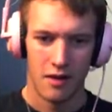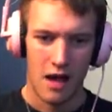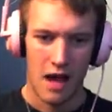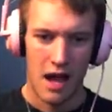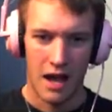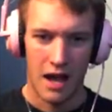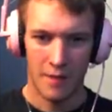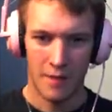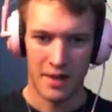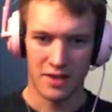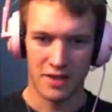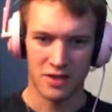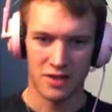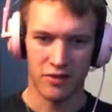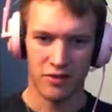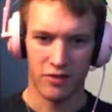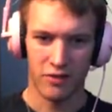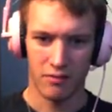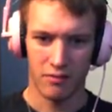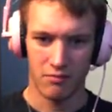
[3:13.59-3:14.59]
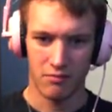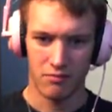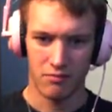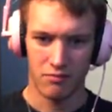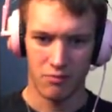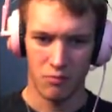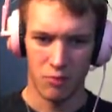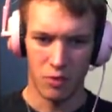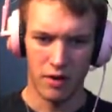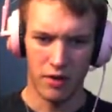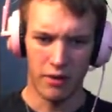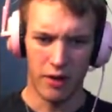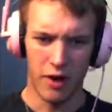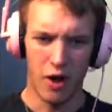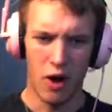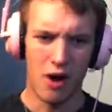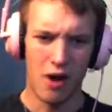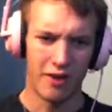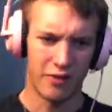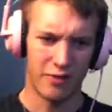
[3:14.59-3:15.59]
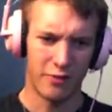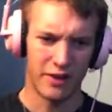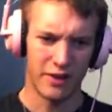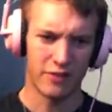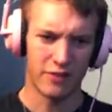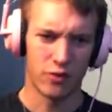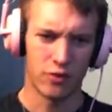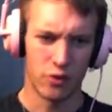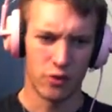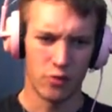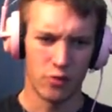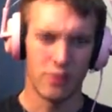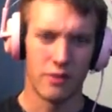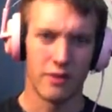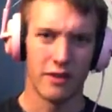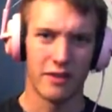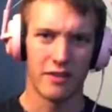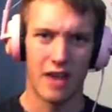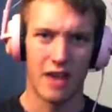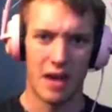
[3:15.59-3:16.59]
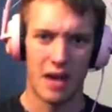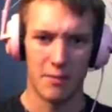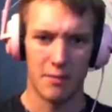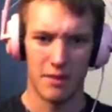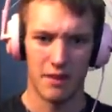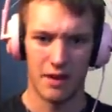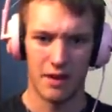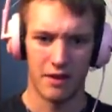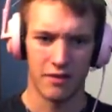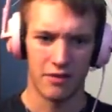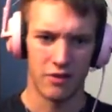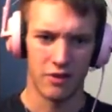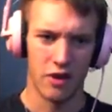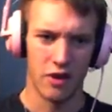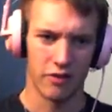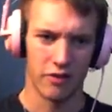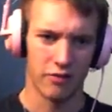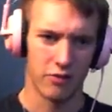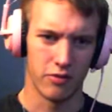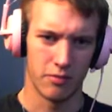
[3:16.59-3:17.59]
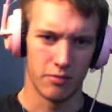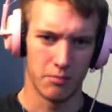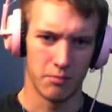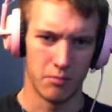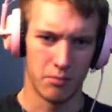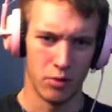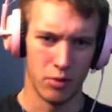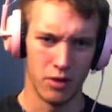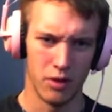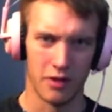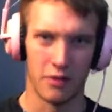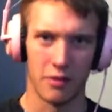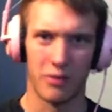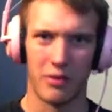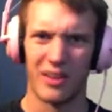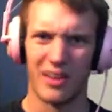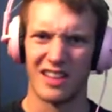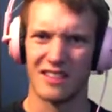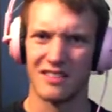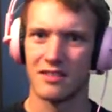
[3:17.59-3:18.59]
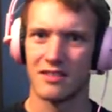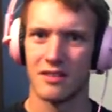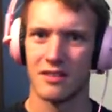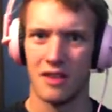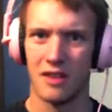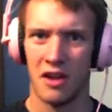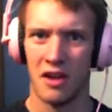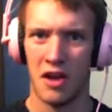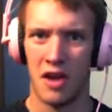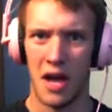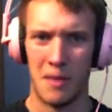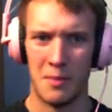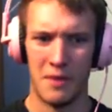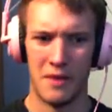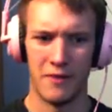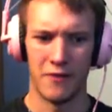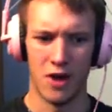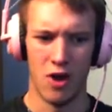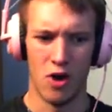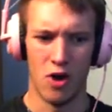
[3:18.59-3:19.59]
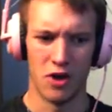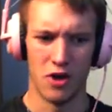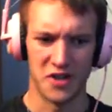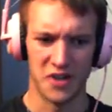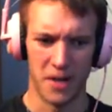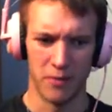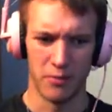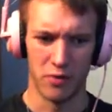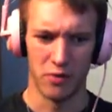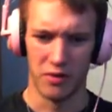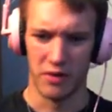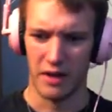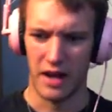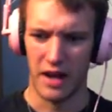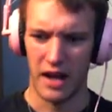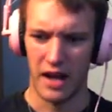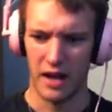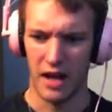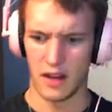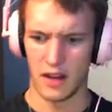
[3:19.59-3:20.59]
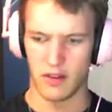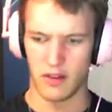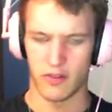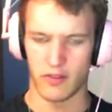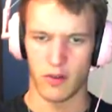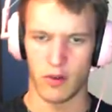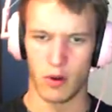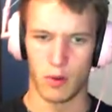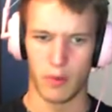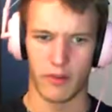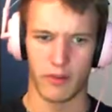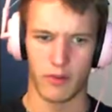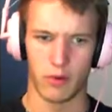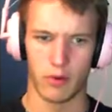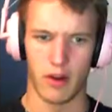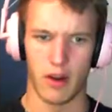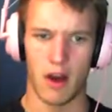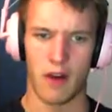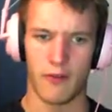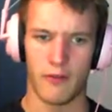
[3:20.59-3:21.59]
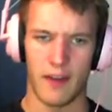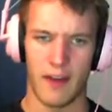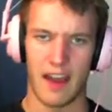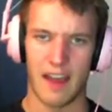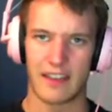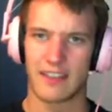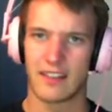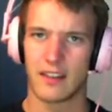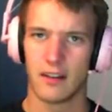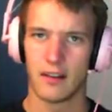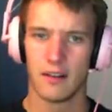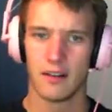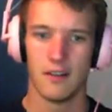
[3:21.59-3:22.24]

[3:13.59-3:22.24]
I'm actually one of the hardest things to do in this game is just pulling things. I'm having a hard time doing that. I I used to always do it half-assed.